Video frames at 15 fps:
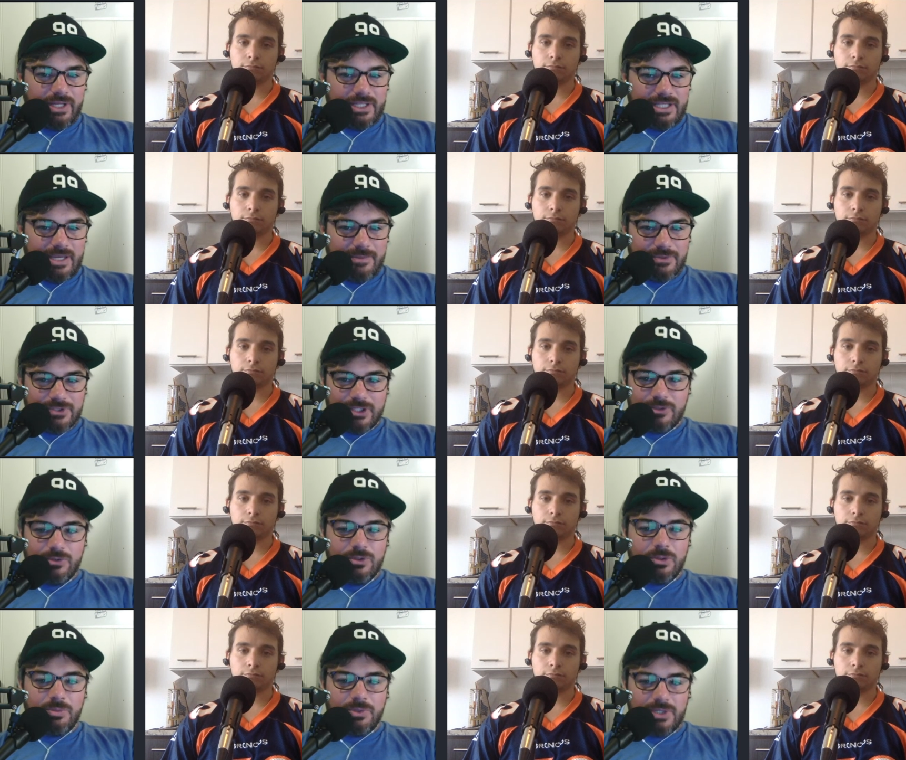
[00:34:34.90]
Speaker 1: at the time who was like,
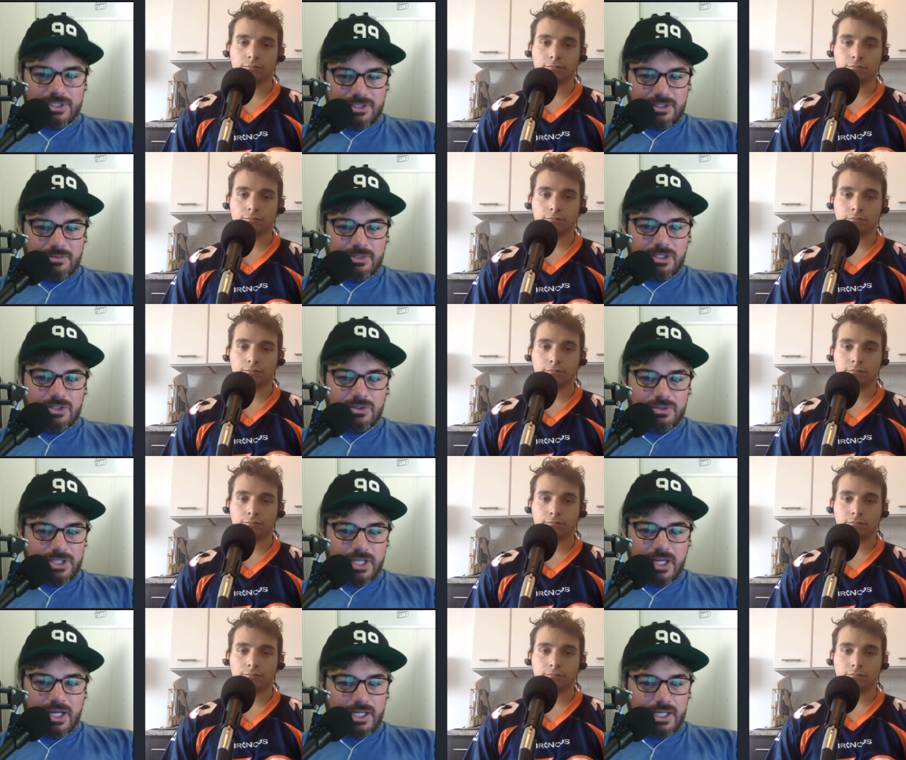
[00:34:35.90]
Google Plus is going to be huge.
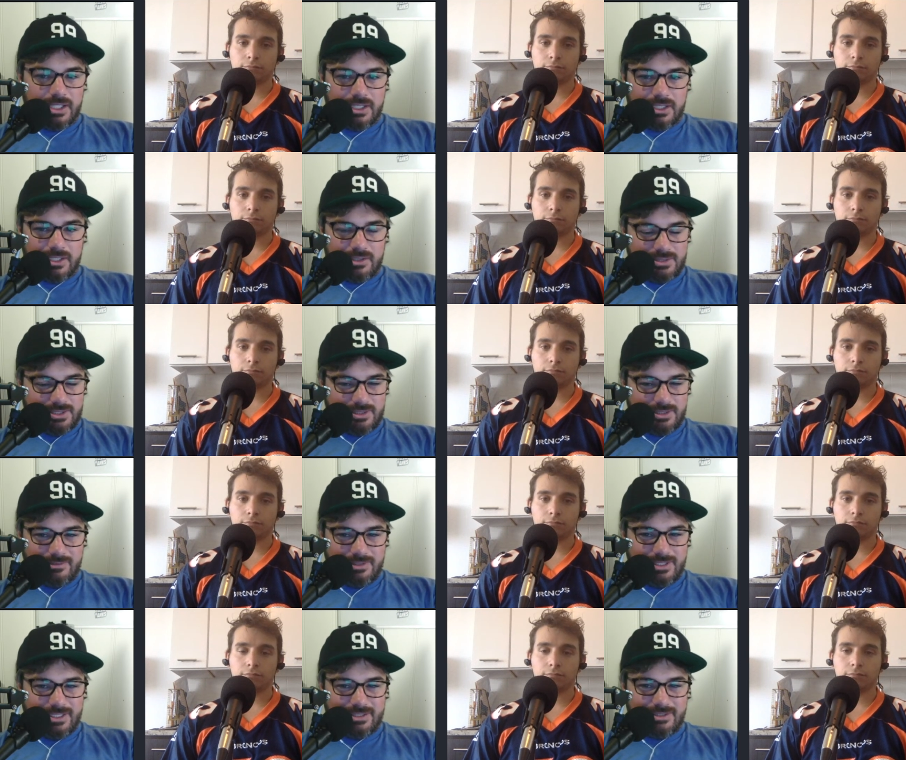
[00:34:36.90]
Get on it. And I was like,
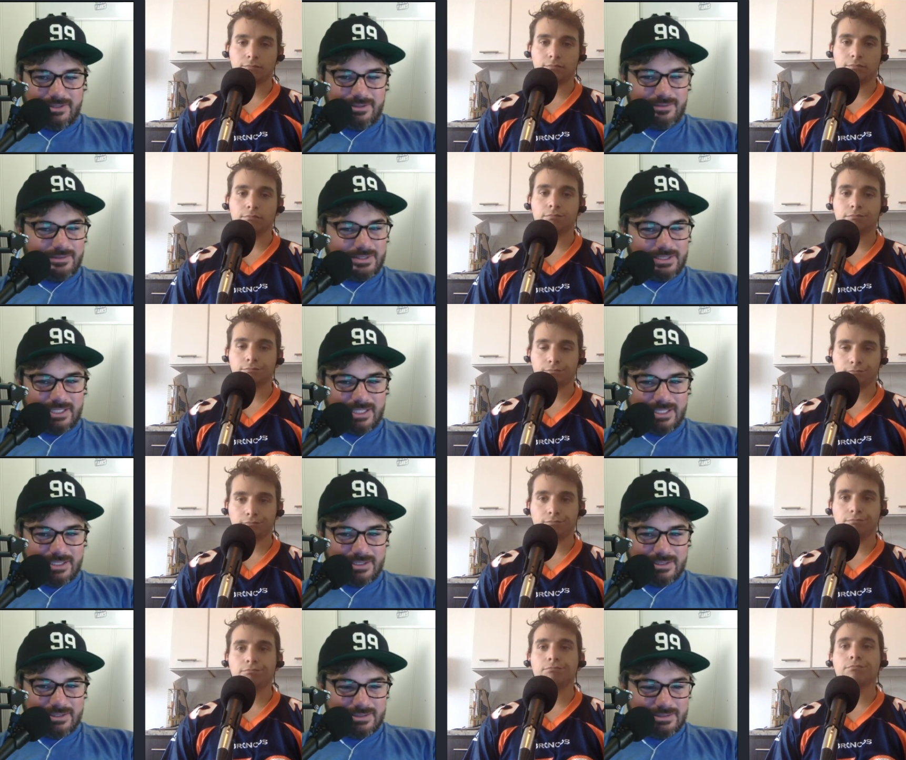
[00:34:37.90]
what? No, it's not.
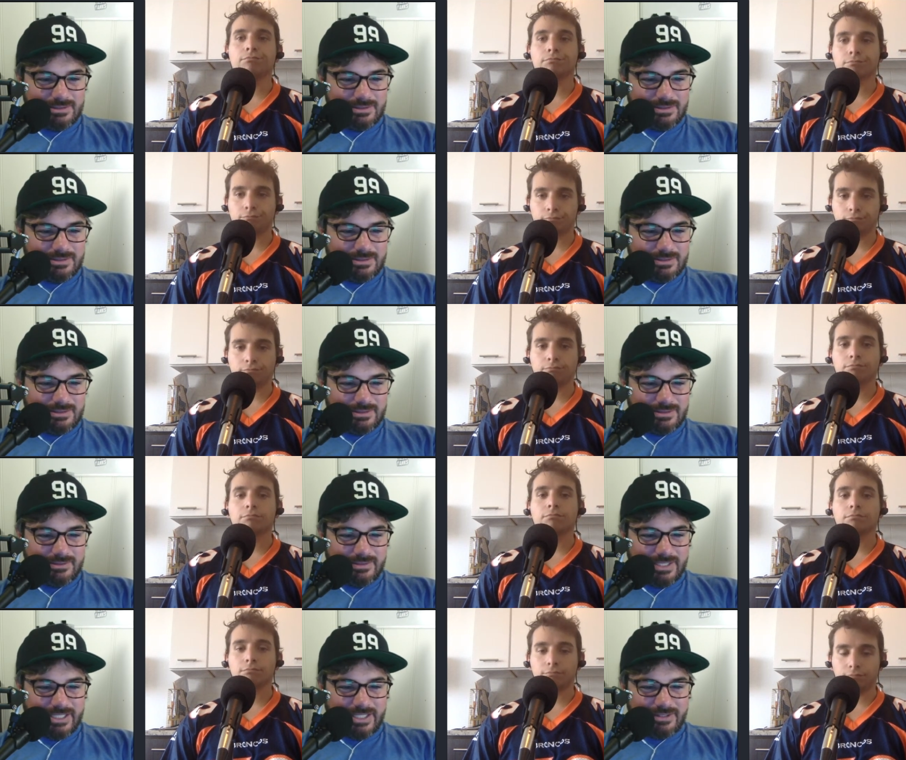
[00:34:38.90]
No
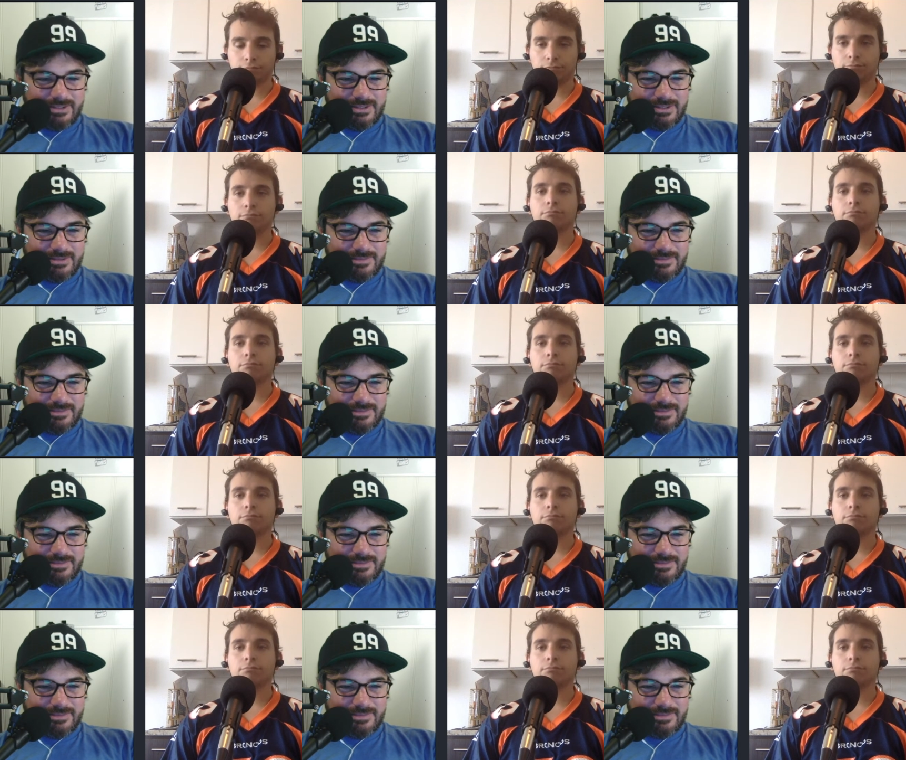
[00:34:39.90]
one cares.